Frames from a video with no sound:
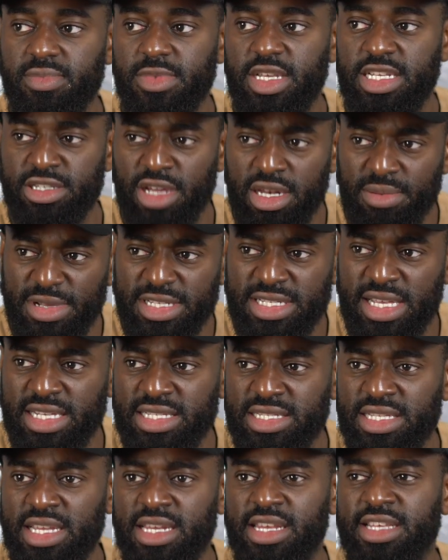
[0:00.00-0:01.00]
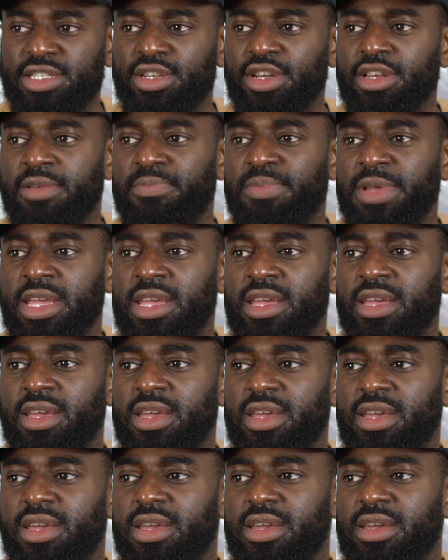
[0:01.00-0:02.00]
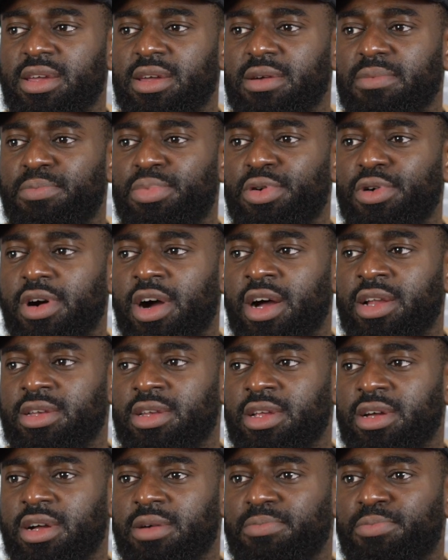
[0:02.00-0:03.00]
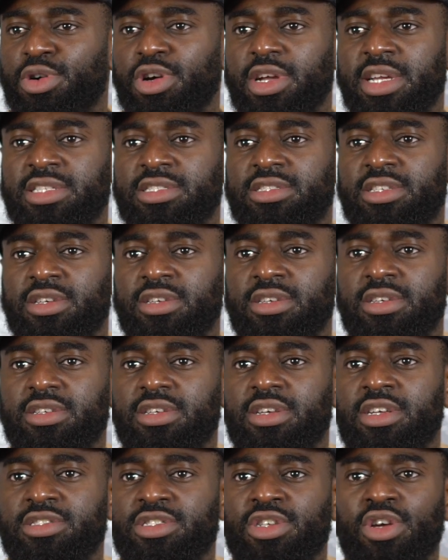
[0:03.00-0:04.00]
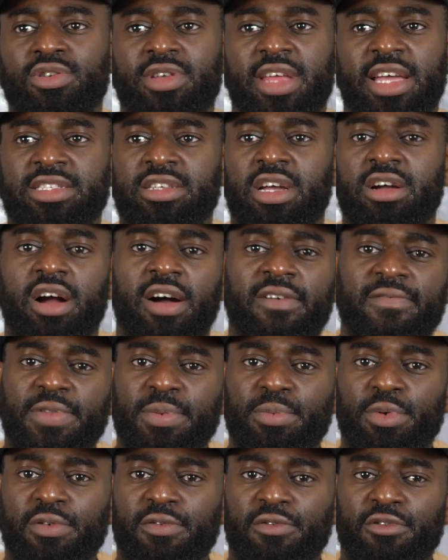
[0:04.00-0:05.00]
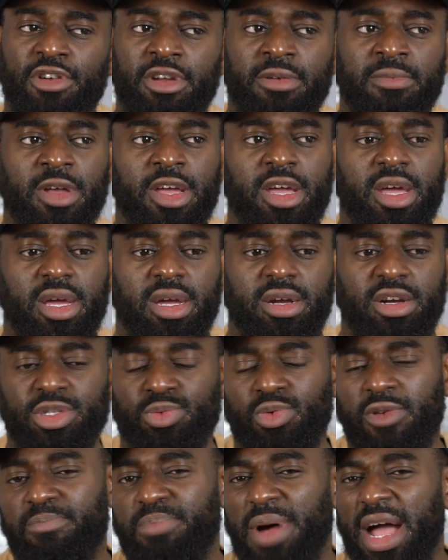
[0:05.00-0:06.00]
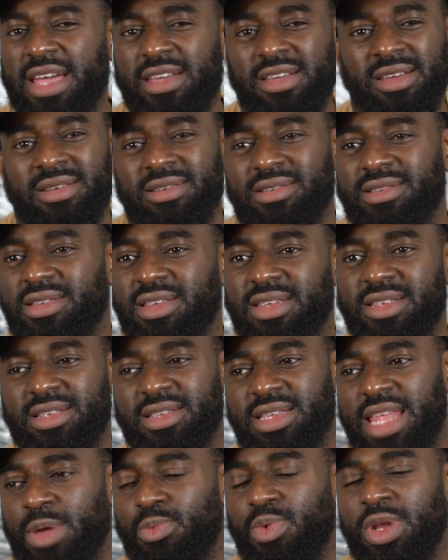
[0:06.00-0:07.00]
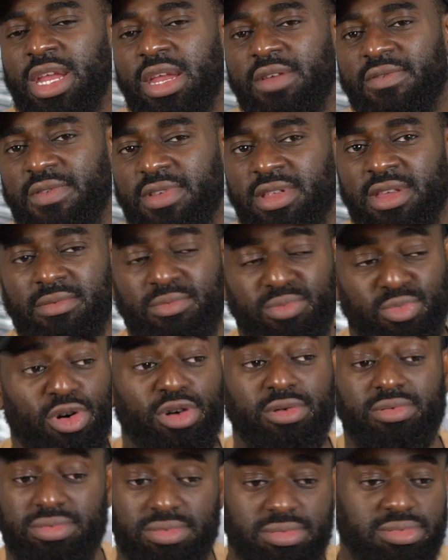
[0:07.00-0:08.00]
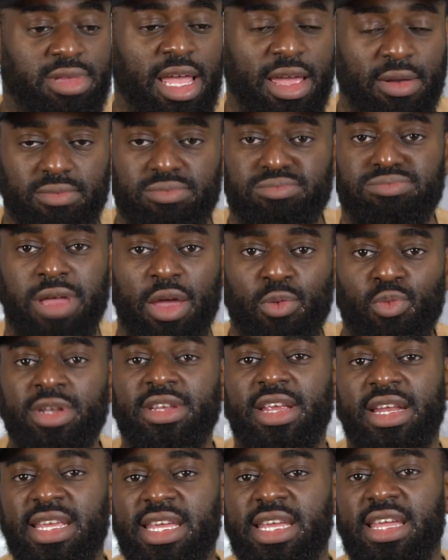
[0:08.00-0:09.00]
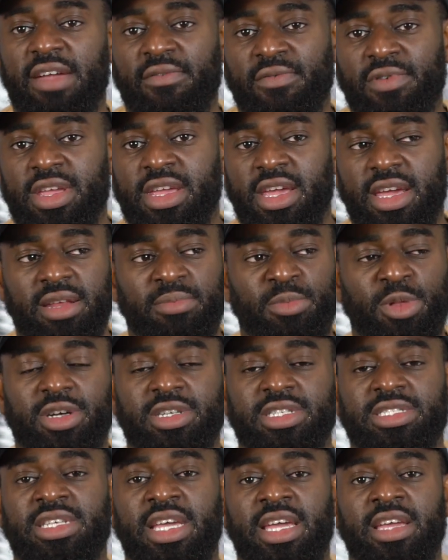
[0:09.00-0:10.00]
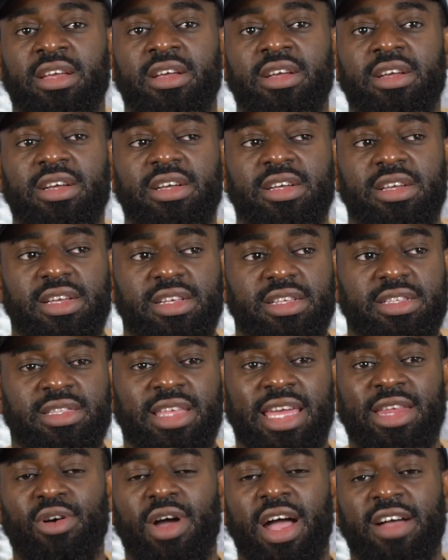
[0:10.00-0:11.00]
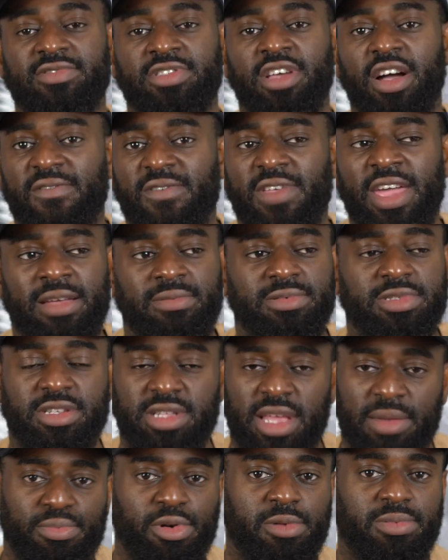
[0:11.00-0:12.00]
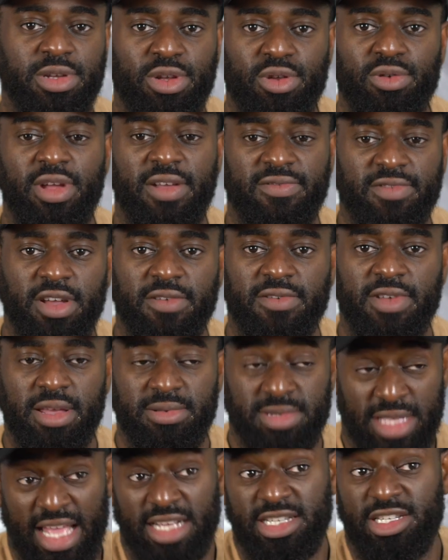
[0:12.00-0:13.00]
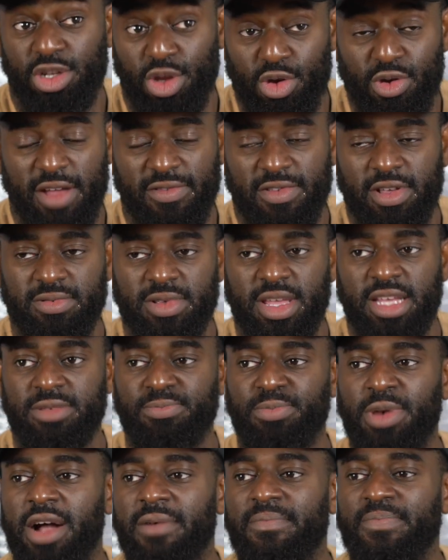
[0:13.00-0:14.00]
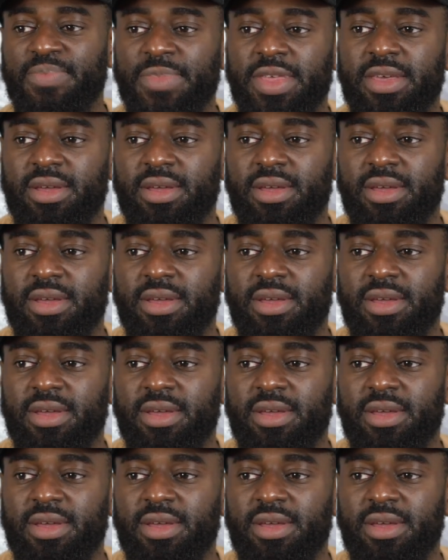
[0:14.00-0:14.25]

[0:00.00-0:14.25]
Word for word: he's gonna be tested, he's gonna be put under put into a zone that is uncomfortable for him. Because with Bayern, they win it well, they they win the league every year. I'm not gonna say they don't have tough games because they probably do have tough games. They actually do have tough games, but